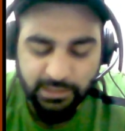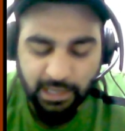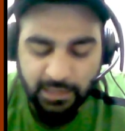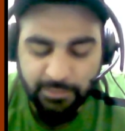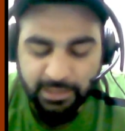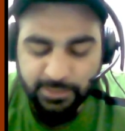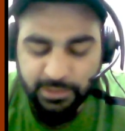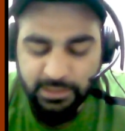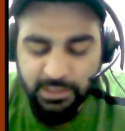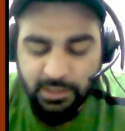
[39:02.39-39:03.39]
Argmax
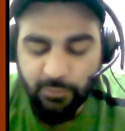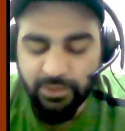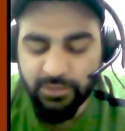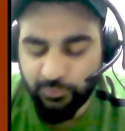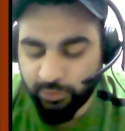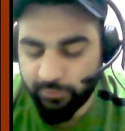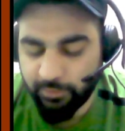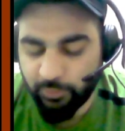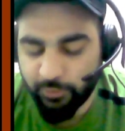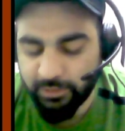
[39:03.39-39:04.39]
means which for
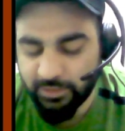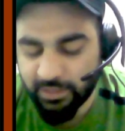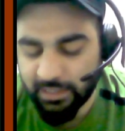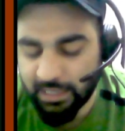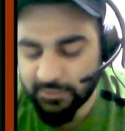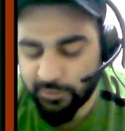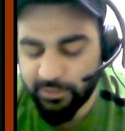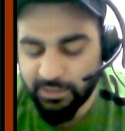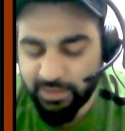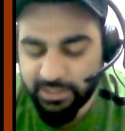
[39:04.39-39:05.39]
whichever class, for
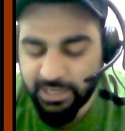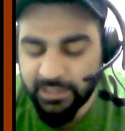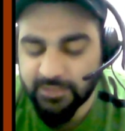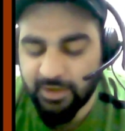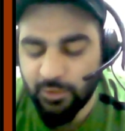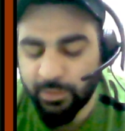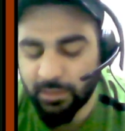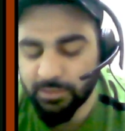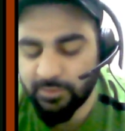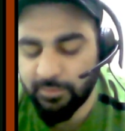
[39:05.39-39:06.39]
whichever j this value
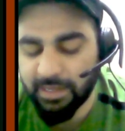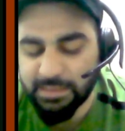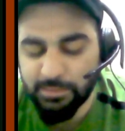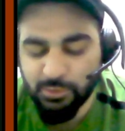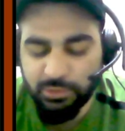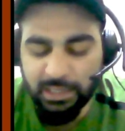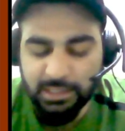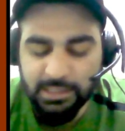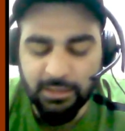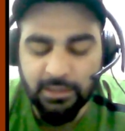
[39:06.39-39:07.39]
becomes maximum, so that
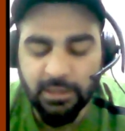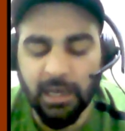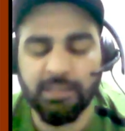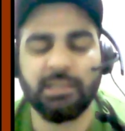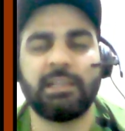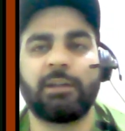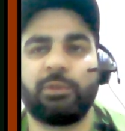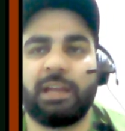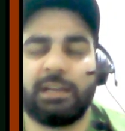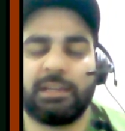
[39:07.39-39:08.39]
is the answer that
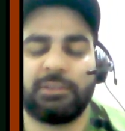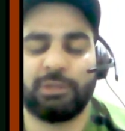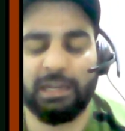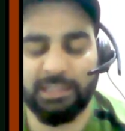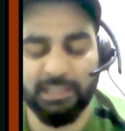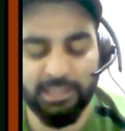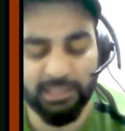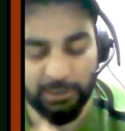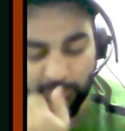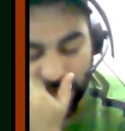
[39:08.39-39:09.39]
we get, that is the j
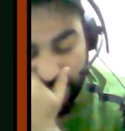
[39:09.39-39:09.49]
that we get.